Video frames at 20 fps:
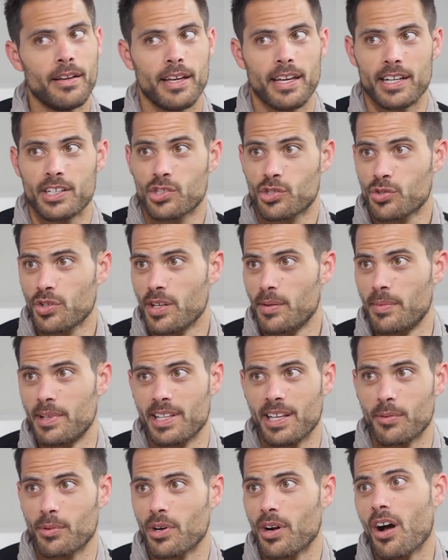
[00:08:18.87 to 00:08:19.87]
extreme,
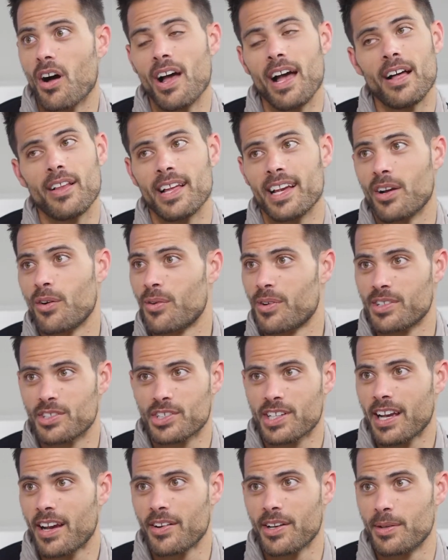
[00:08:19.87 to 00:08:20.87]
and they were all LA,
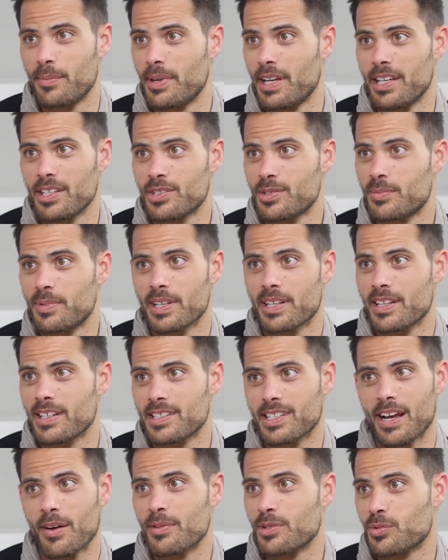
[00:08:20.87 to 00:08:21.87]
Orange County based
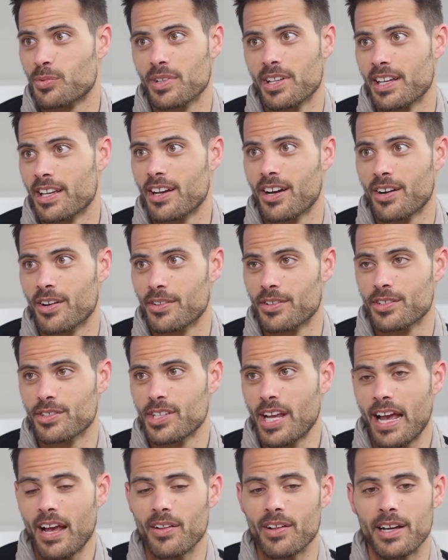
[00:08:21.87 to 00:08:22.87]
because that was where they got all their
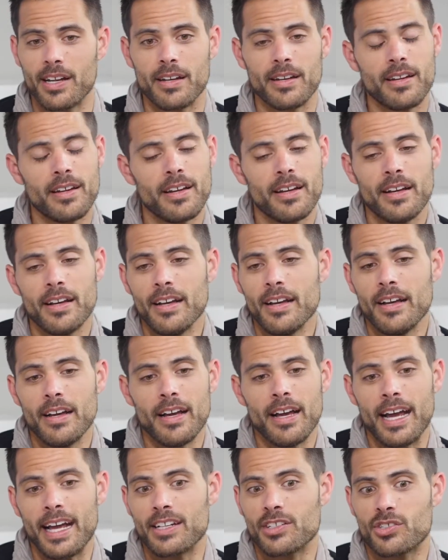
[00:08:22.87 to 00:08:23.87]
talent.
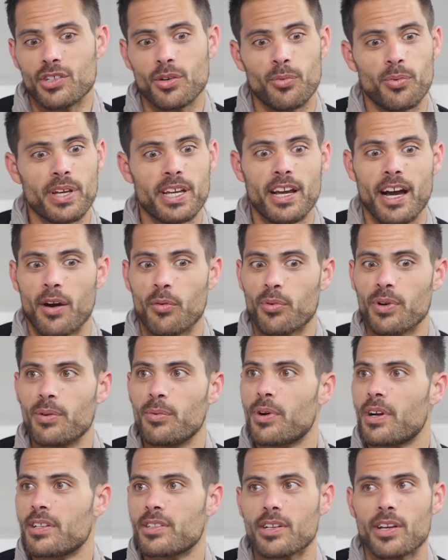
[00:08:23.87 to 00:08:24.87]
And so we got
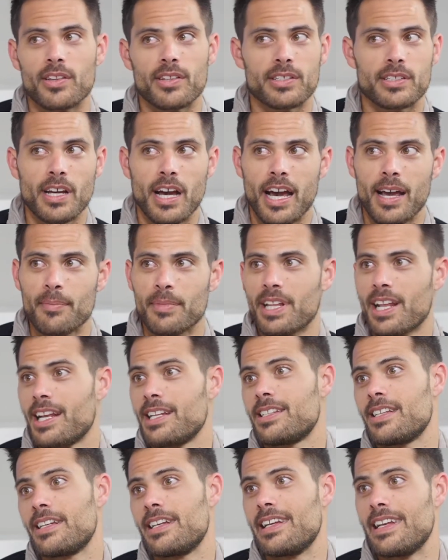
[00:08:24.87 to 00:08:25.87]
reruns all the time. And then I
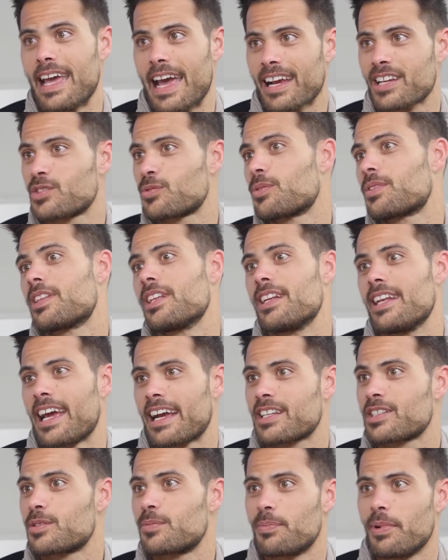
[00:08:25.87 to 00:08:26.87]
did Next with the
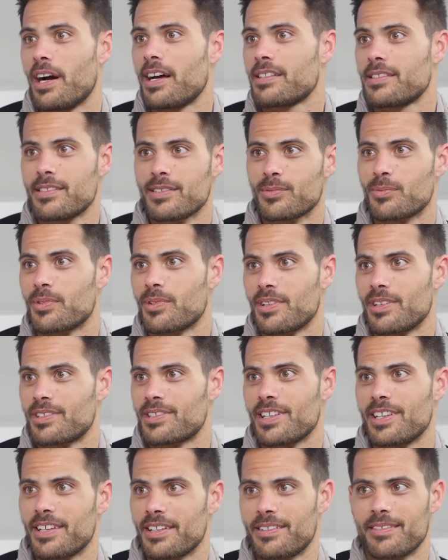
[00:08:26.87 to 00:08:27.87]
Next Bus, where
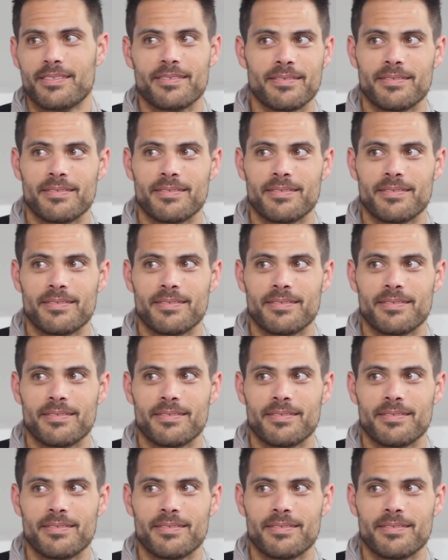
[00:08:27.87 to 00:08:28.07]
it's like